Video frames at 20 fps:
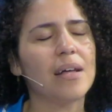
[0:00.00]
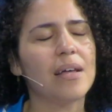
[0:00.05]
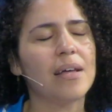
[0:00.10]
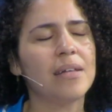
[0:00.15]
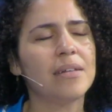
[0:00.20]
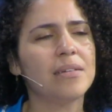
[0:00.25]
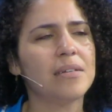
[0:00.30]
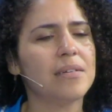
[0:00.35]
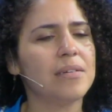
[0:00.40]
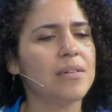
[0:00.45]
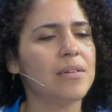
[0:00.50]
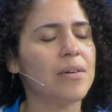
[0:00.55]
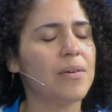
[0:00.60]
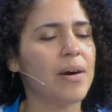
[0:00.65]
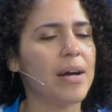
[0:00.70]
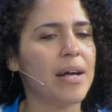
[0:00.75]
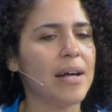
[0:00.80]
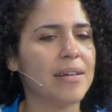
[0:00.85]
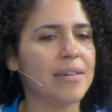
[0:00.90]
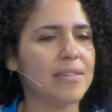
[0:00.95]
and
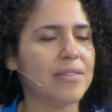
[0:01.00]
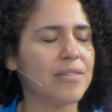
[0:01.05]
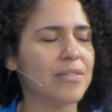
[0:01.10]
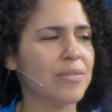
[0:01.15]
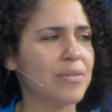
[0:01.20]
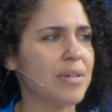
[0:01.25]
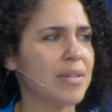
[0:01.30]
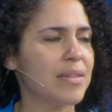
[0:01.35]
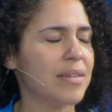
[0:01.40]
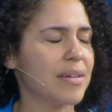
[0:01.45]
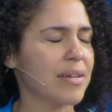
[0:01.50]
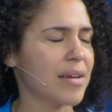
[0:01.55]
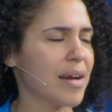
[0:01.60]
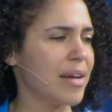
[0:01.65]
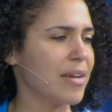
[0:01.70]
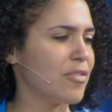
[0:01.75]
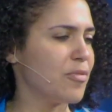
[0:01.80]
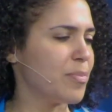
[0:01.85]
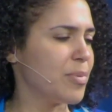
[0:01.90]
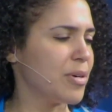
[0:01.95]
I had a student that
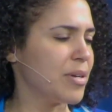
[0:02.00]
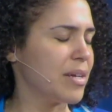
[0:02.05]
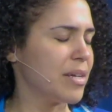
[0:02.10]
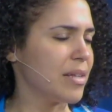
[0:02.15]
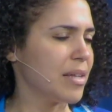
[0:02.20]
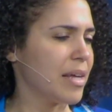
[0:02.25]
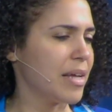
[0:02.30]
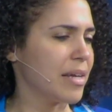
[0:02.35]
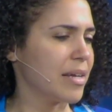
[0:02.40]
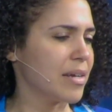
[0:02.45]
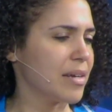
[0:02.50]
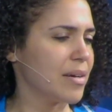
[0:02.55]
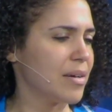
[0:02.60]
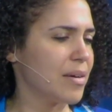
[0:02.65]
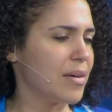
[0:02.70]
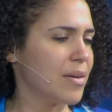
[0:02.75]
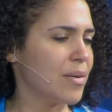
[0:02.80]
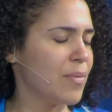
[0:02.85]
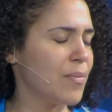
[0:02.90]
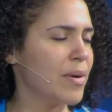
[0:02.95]
kind of put it like,
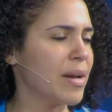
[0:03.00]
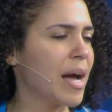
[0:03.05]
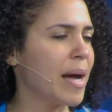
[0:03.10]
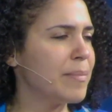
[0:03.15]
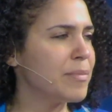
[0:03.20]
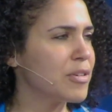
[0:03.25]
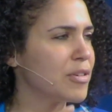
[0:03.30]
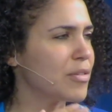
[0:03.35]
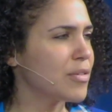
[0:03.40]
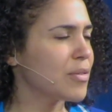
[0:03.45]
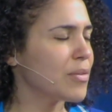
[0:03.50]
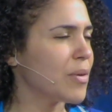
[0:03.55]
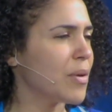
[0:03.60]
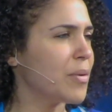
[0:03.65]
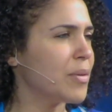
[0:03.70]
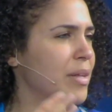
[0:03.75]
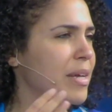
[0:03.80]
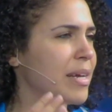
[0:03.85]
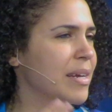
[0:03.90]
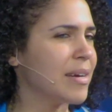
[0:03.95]
when I'm just
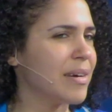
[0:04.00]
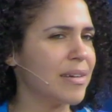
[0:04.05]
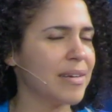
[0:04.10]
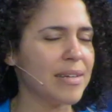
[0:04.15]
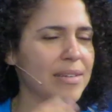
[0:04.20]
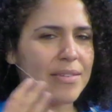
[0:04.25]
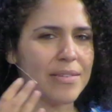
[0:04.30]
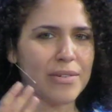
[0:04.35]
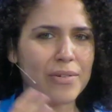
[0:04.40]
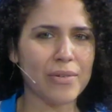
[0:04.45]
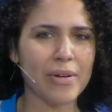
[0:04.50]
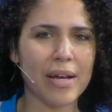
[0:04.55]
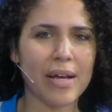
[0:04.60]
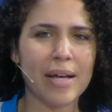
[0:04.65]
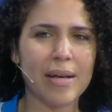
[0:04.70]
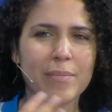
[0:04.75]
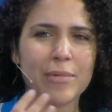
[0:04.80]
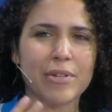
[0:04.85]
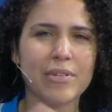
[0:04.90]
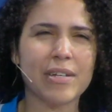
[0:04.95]
scrolling on
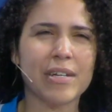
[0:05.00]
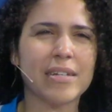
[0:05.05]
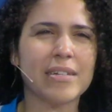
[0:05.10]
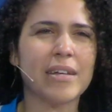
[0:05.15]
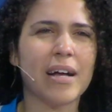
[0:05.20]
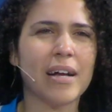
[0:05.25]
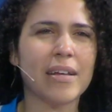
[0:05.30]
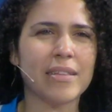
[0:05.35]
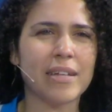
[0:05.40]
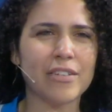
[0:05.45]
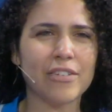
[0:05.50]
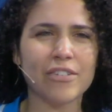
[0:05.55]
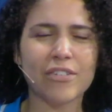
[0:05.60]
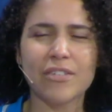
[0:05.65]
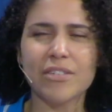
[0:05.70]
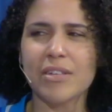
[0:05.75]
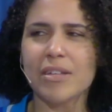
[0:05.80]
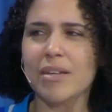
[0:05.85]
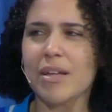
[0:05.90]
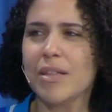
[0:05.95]
Instagram or TikTok, that's
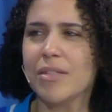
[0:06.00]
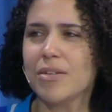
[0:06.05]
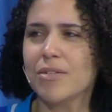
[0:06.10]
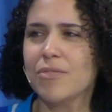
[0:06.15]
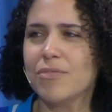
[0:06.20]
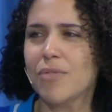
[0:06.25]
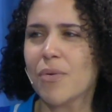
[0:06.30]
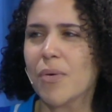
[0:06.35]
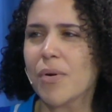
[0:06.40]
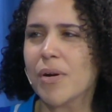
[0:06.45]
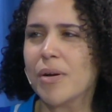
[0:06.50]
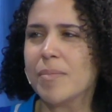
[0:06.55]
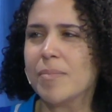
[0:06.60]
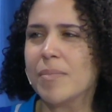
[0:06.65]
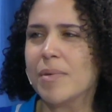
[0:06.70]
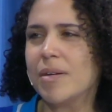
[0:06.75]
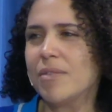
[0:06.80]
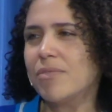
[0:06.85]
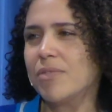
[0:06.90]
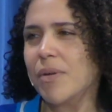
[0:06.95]
just another form
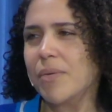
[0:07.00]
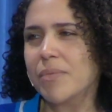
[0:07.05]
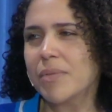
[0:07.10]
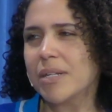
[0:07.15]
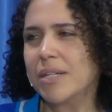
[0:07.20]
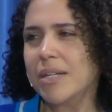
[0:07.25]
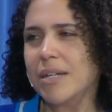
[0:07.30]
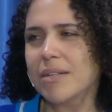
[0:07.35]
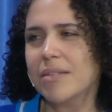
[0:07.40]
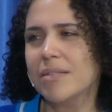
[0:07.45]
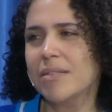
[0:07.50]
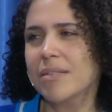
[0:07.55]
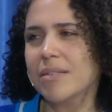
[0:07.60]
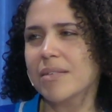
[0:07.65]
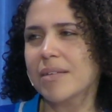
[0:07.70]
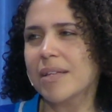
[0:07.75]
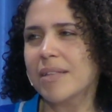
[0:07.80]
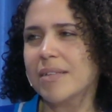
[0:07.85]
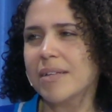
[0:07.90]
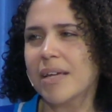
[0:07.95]
of loneliness
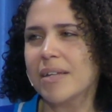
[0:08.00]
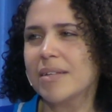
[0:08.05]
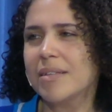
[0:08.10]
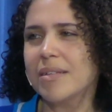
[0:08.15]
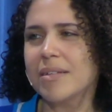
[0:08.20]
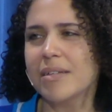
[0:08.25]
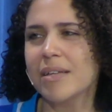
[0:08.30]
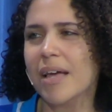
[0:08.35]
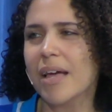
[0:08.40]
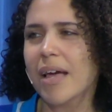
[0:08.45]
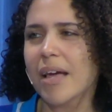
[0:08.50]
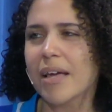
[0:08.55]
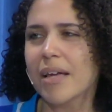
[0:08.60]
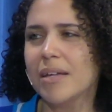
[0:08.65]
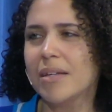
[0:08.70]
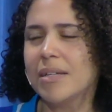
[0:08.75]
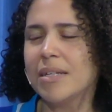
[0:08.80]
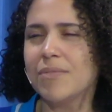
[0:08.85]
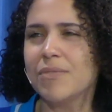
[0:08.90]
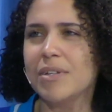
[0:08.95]
at the end of the
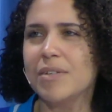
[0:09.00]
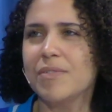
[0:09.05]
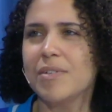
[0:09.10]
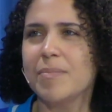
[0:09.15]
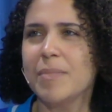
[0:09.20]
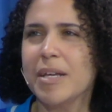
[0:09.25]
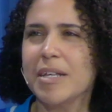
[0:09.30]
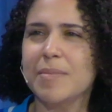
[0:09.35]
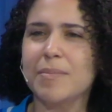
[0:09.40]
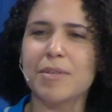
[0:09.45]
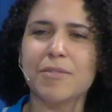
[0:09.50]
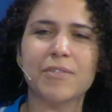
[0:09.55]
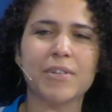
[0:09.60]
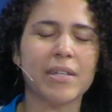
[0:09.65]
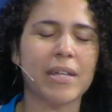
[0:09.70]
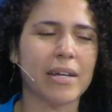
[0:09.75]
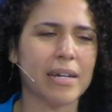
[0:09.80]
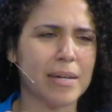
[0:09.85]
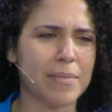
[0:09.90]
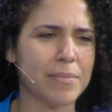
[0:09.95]
day. Even if it makes me feel
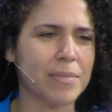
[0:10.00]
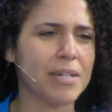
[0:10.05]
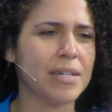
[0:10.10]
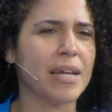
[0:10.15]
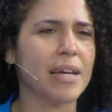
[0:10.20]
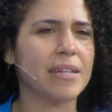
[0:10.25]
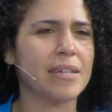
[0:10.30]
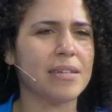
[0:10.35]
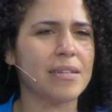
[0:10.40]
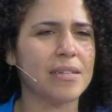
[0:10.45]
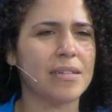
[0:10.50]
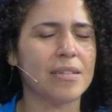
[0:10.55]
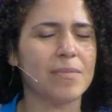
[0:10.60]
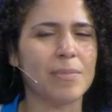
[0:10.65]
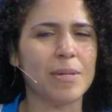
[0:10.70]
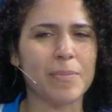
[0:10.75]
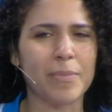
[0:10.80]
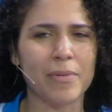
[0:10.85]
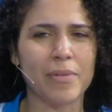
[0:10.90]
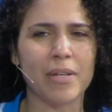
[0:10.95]
like I'm connected to these
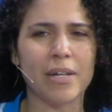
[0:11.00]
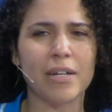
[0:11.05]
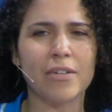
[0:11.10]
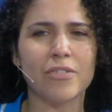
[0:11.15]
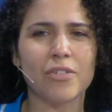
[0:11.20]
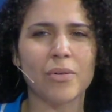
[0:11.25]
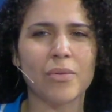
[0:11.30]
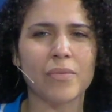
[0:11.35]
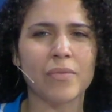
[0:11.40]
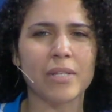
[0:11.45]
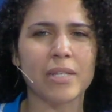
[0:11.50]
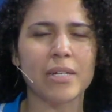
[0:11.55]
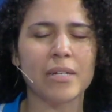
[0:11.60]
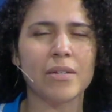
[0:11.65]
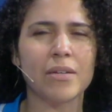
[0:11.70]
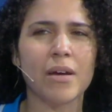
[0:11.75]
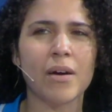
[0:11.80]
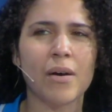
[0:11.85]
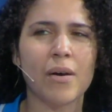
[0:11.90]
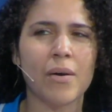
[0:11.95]
people that I don't really
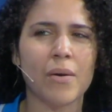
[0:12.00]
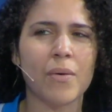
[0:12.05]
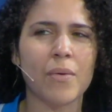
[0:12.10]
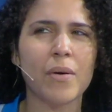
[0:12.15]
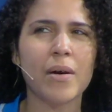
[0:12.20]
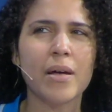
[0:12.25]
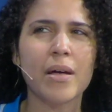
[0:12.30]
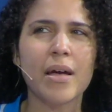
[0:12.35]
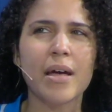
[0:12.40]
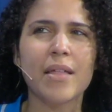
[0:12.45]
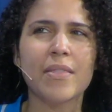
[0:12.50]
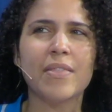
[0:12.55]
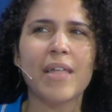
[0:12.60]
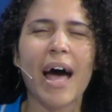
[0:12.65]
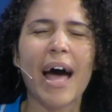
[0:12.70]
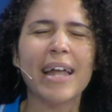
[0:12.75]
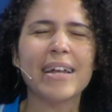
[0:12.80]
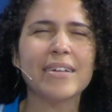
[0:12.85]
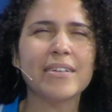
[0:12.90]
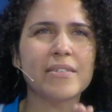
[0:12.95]
know,
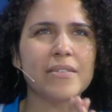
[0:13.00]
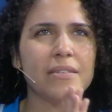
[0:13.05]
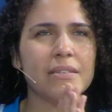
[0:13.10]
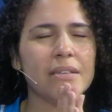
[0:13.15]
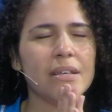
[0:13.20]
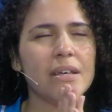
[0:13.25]
that is